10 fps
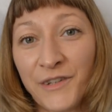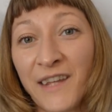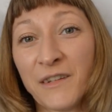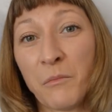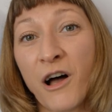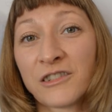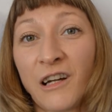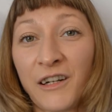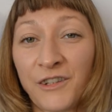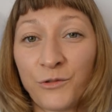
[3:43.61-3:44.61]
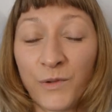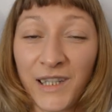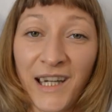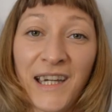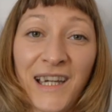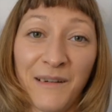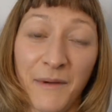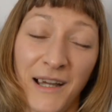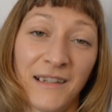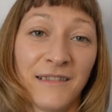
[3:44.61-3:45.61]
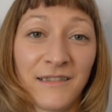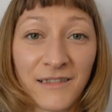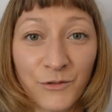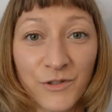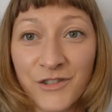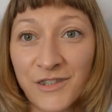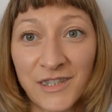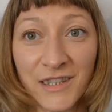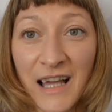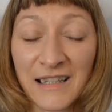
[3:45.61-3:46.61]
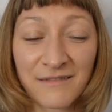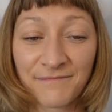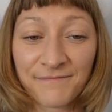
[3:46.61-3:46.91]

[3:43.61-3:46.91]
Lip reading: then the boss argued with him, and it was just like...